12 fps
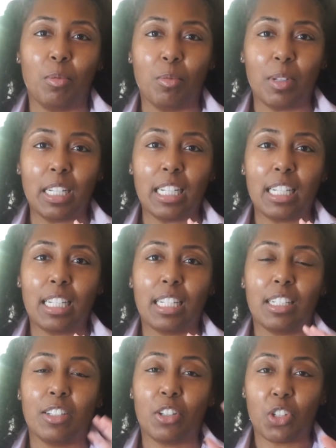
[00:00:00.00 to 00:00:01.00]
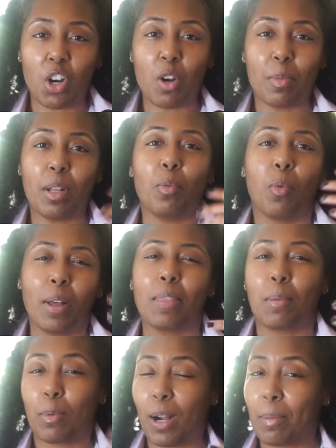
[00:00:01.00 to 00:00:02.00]
we determine what
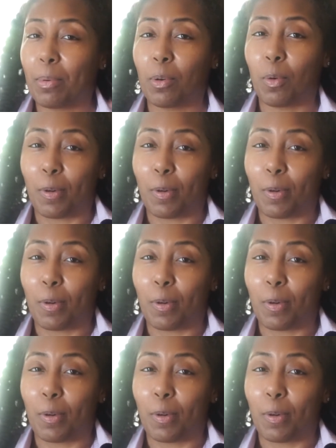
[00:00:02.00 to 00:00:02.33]
the proper